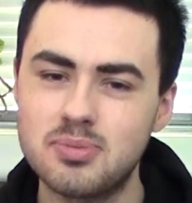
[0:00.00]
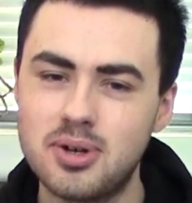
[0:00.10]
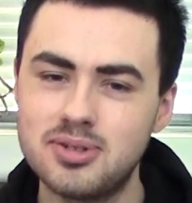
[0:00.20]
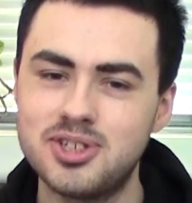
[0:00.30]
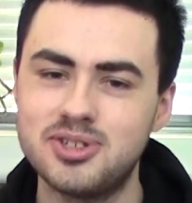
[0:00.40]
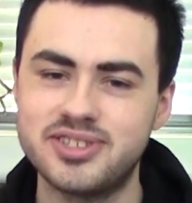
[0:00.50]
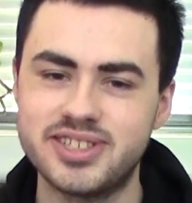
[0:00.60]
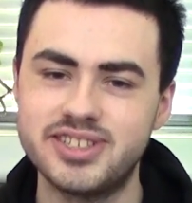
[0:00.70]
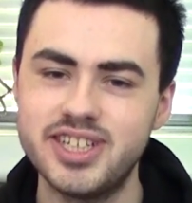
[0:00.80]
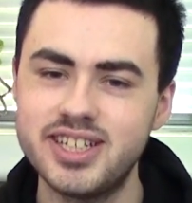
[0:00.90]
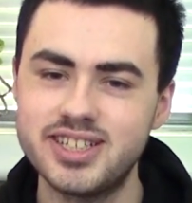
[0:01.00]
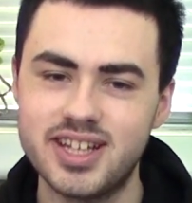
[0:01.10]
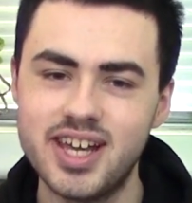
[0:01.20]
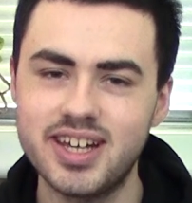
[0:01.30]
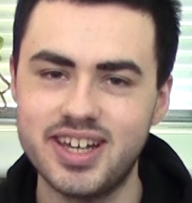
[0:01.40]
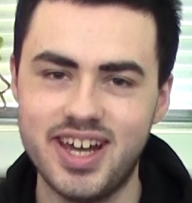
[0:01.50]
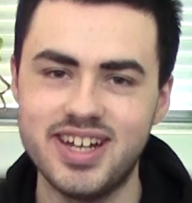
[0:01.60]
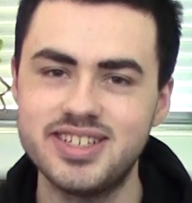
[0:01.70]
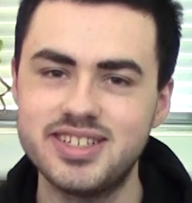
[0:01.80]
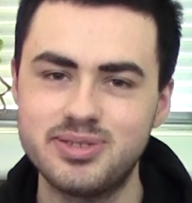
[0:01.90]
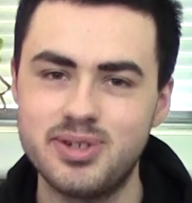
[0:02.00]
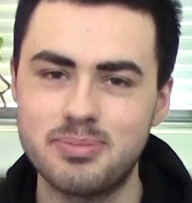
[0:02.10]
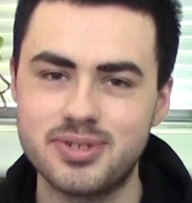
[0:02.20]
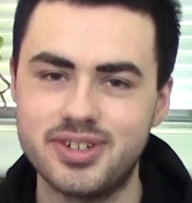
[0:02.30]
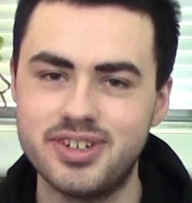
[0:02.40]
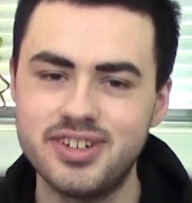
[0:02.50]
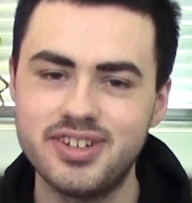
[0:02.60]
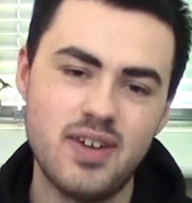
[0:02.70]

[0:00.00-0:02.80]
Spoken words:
the world using the genius link in the description.